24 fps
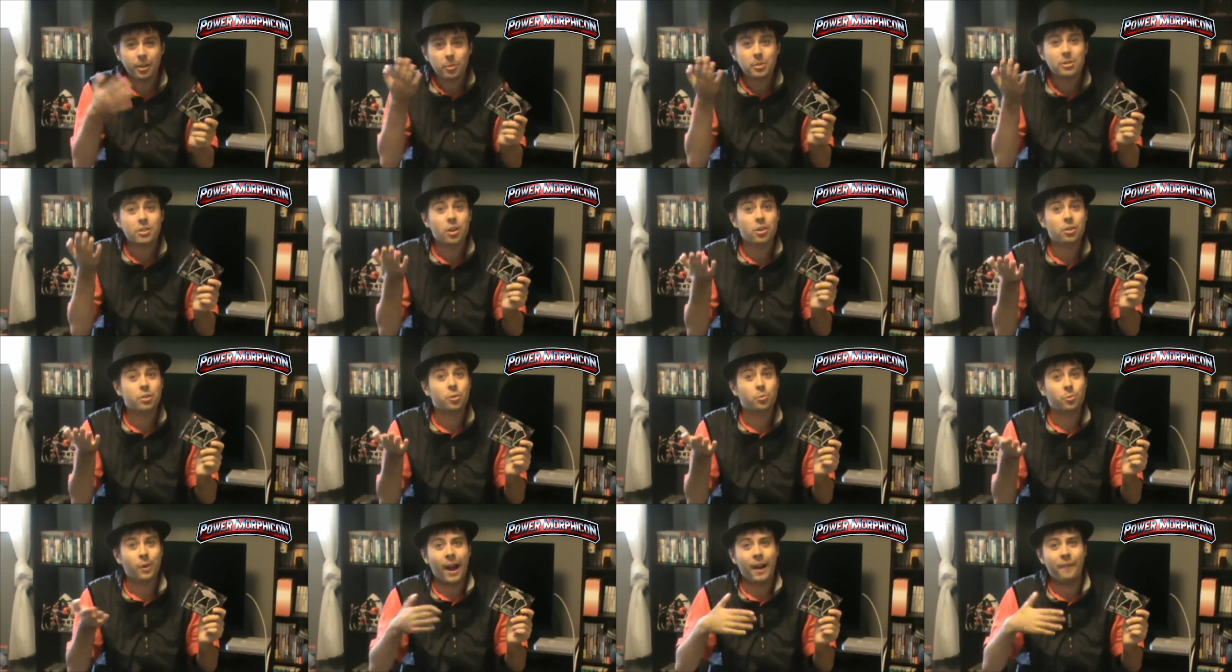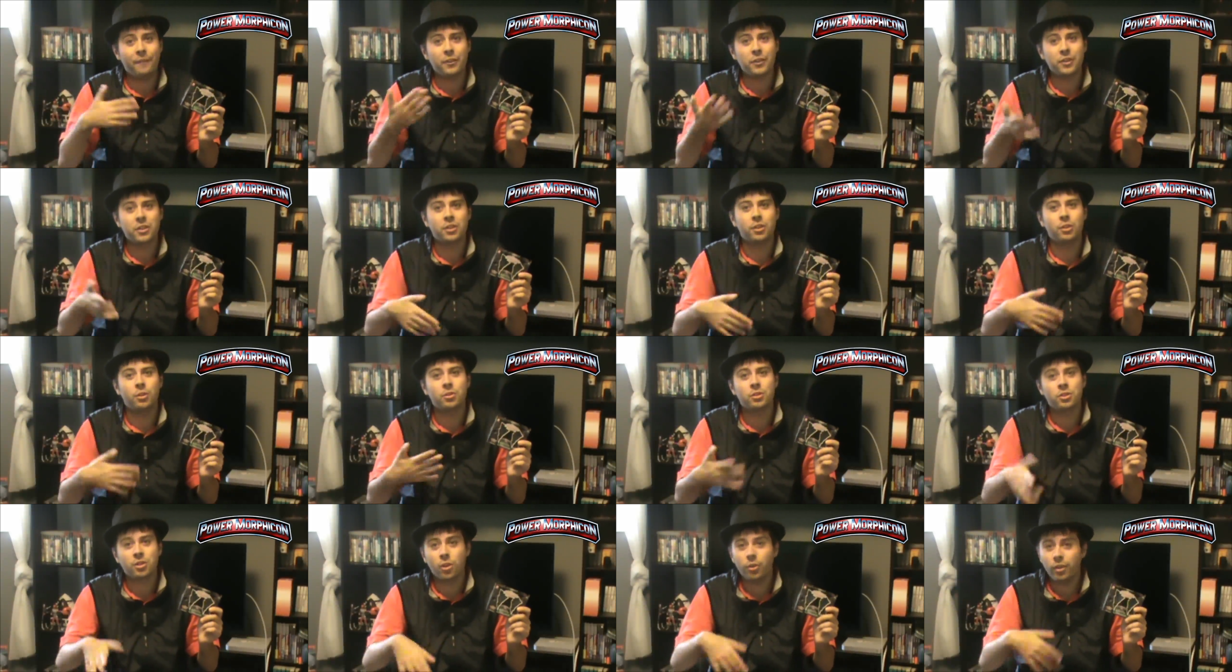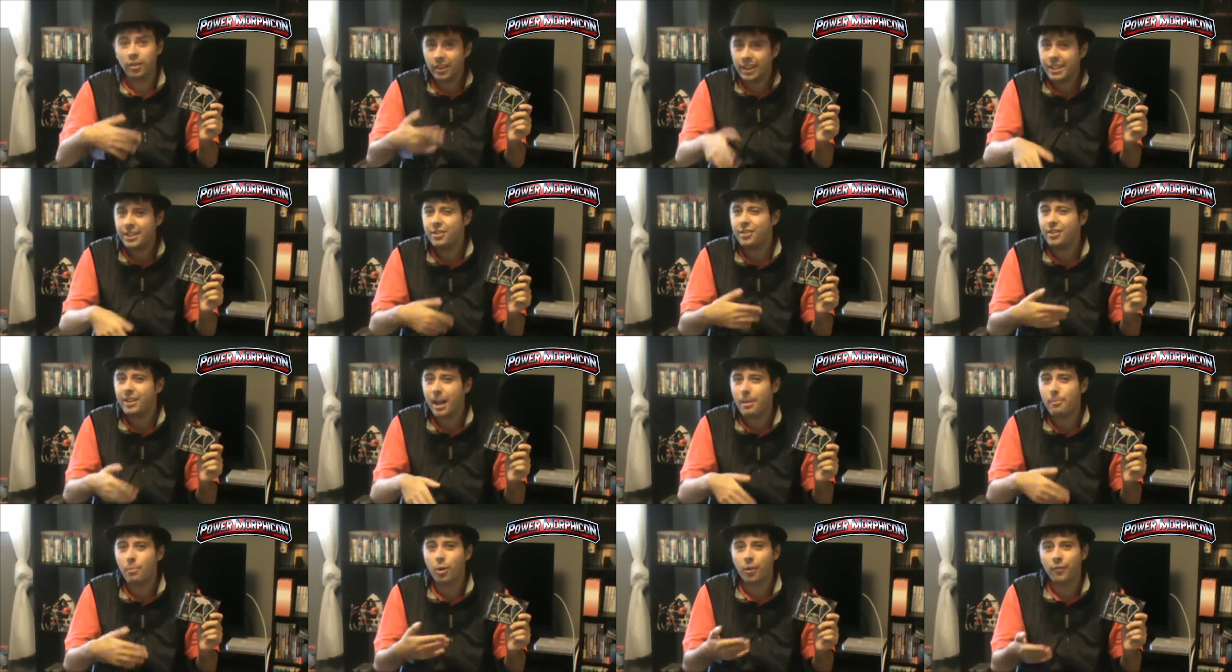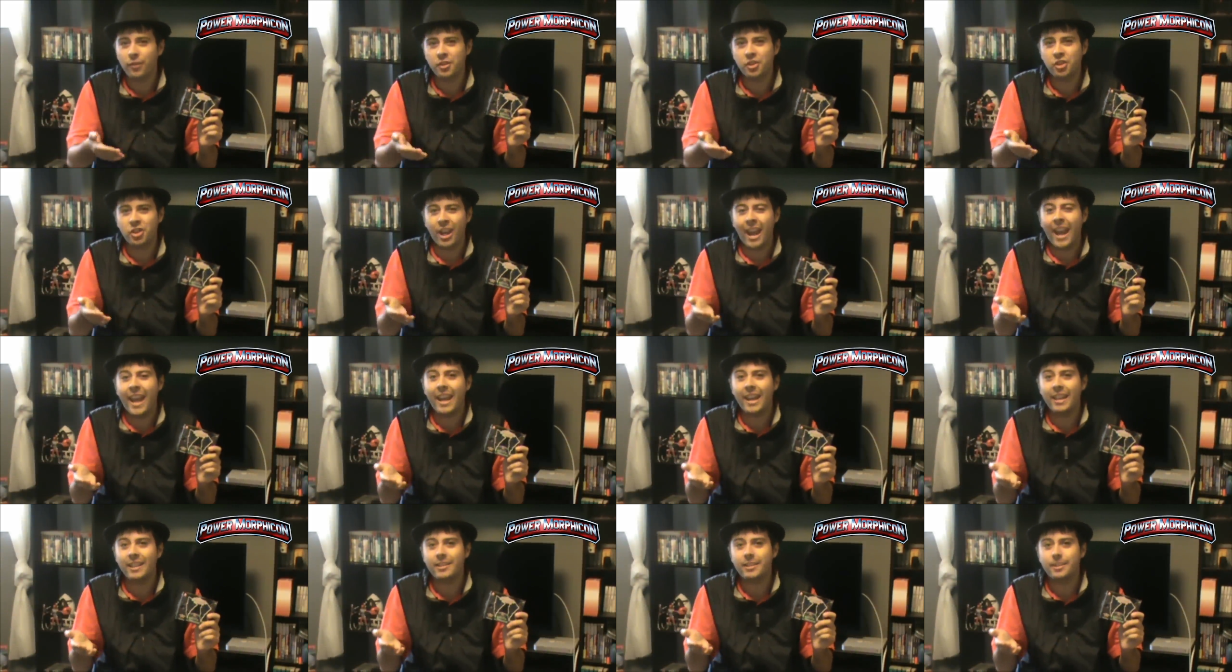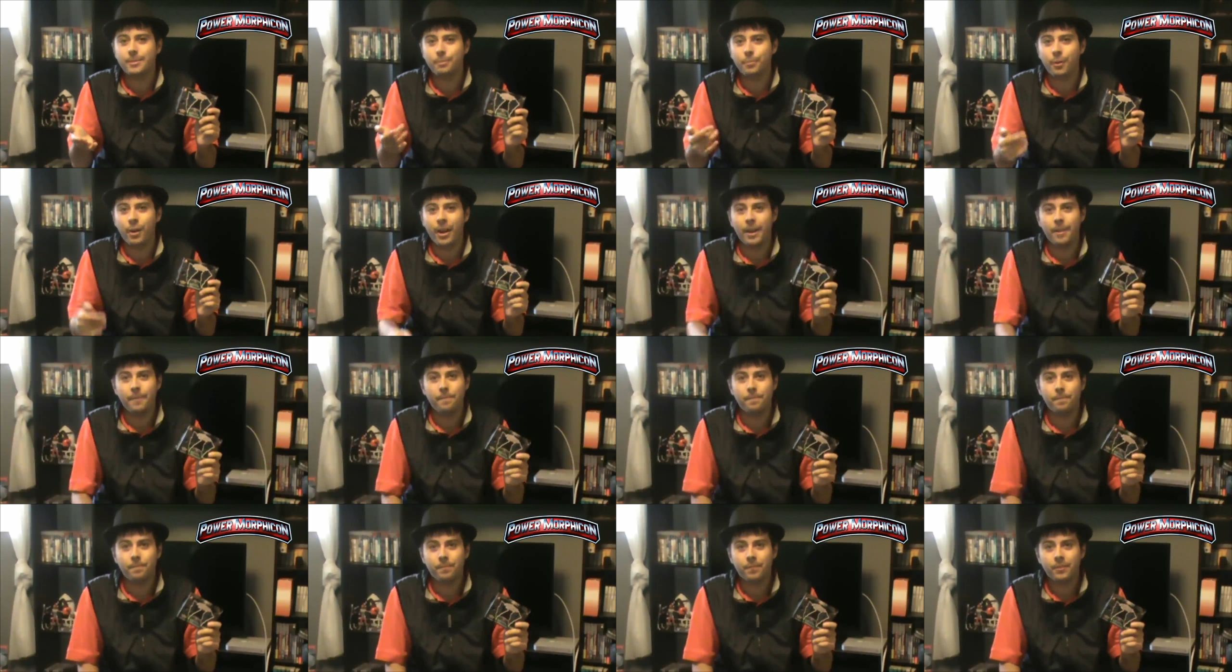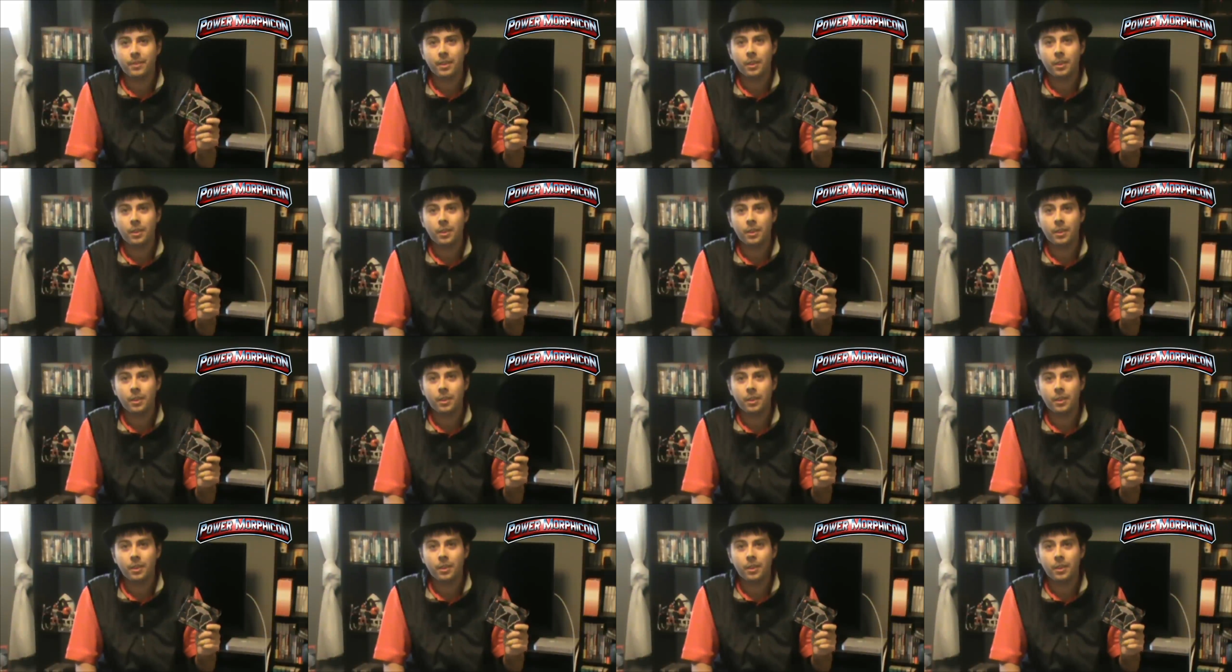there was also raffles too, so at least you got more of a chance, but